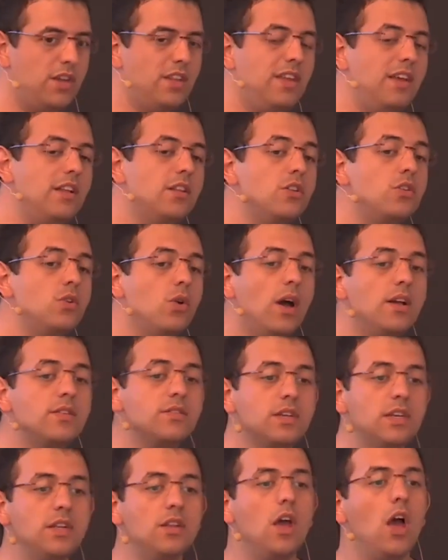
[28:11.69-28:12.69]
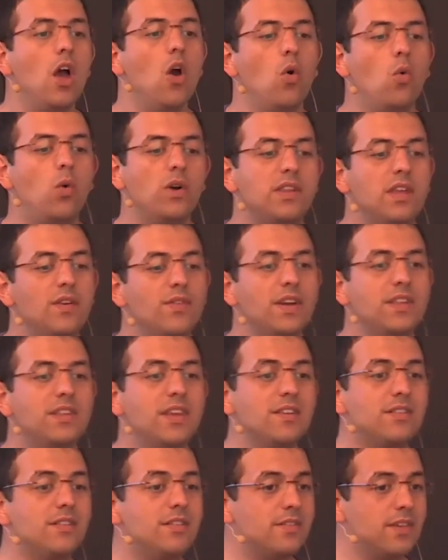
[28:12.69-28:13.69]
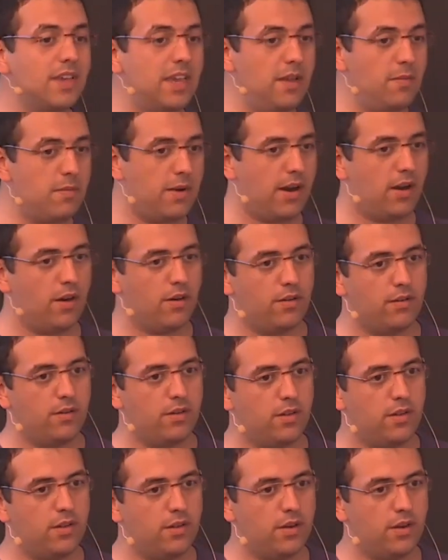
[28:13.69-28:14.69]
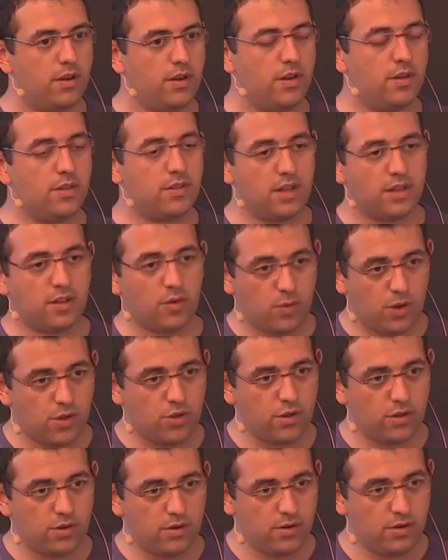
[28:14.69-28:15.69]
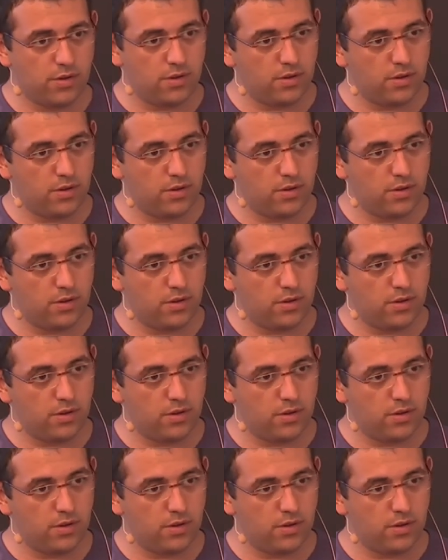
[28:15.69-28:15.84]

I think that you're asking whatever it has schema. Is that the question?